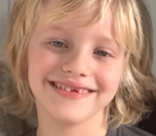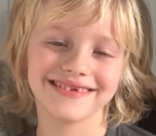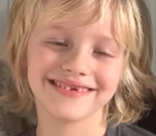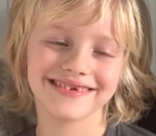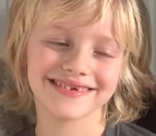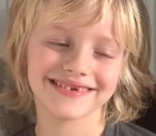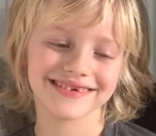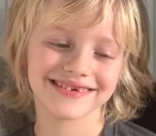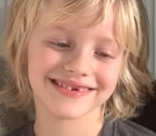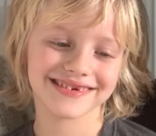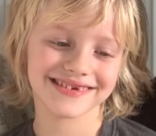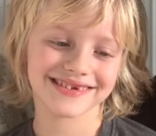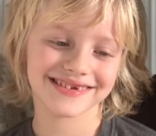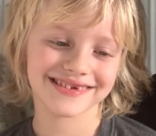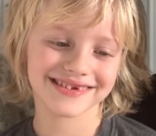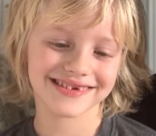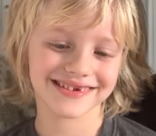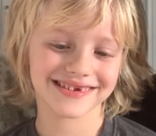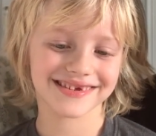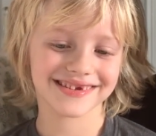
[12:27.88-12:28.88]

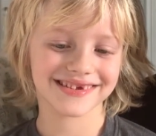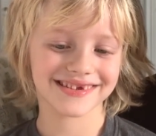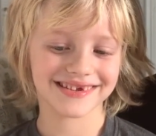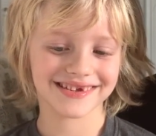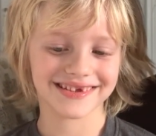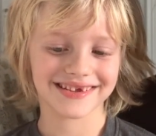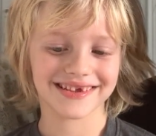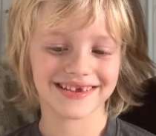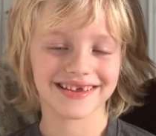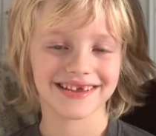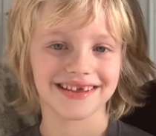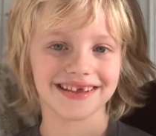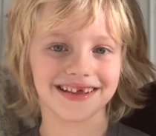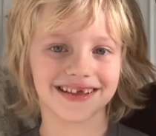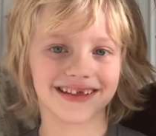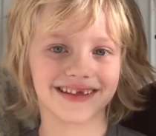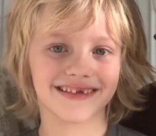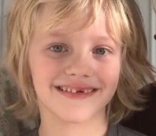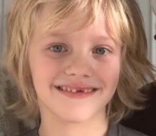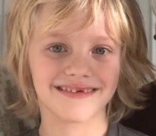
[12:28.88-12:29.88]

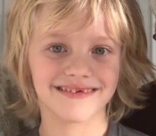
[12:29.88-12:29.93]
No words are spoken by the person on screen.